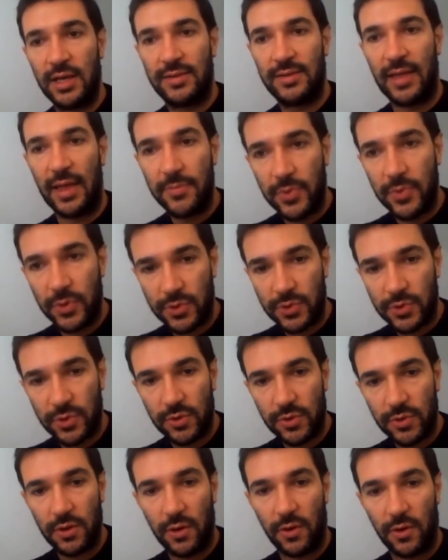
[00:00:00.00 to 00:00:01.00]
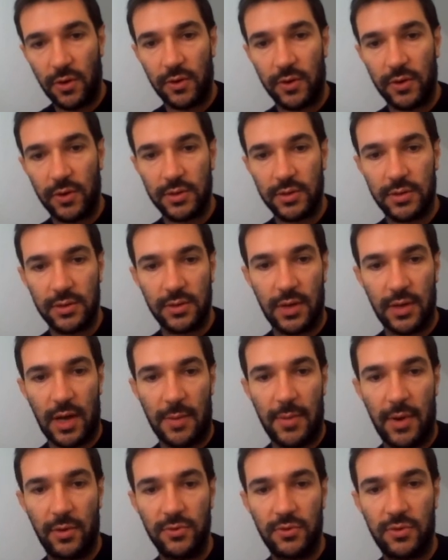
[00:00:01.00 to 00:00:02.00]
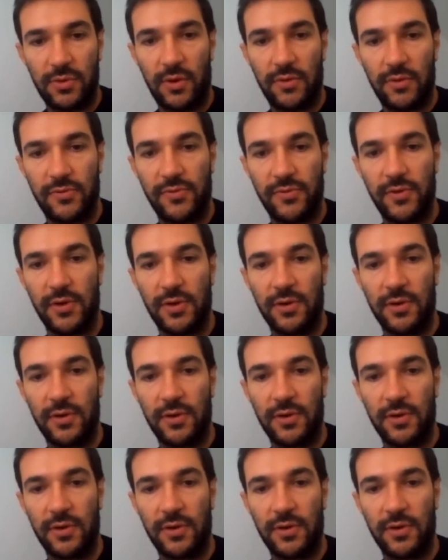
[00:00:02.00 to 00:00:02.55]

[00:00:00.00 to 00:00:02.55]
temperature, or the amount of